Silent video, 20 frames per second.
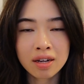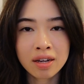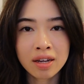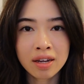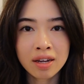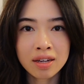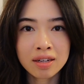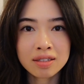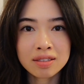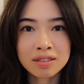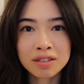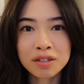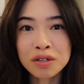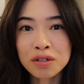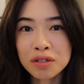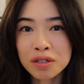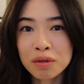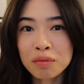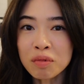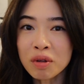a
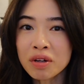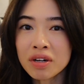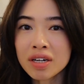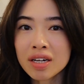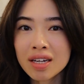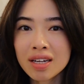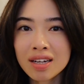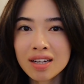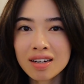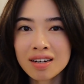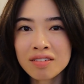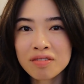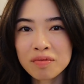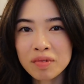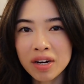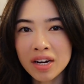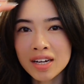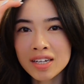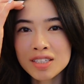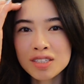little community of
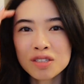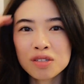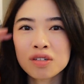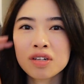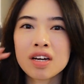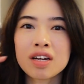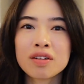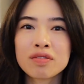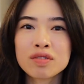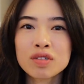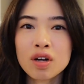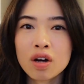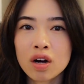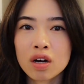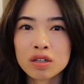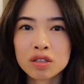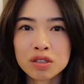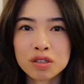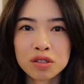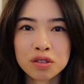mine to kind of
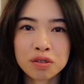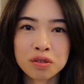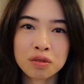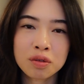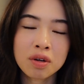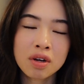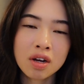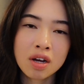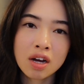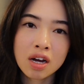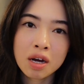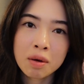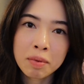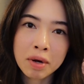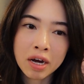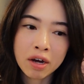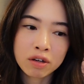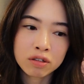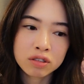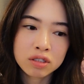talk to
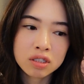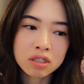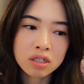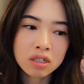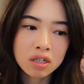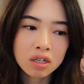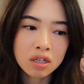about,